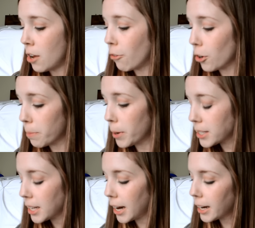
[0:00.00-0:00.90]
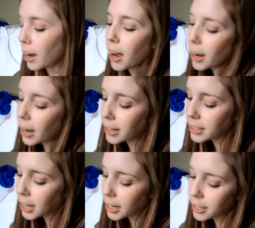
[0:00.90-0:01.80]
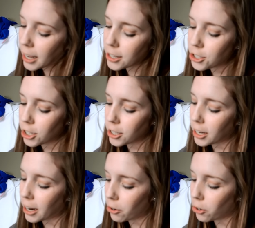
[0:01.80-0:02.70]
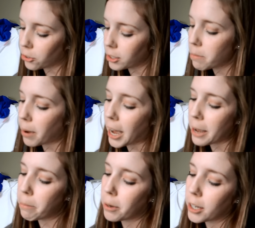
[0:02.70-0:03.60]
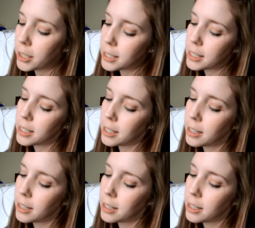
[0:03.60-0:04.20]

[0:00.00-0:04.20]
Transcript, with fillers: For the books that I got, I decided last year that I would only buy books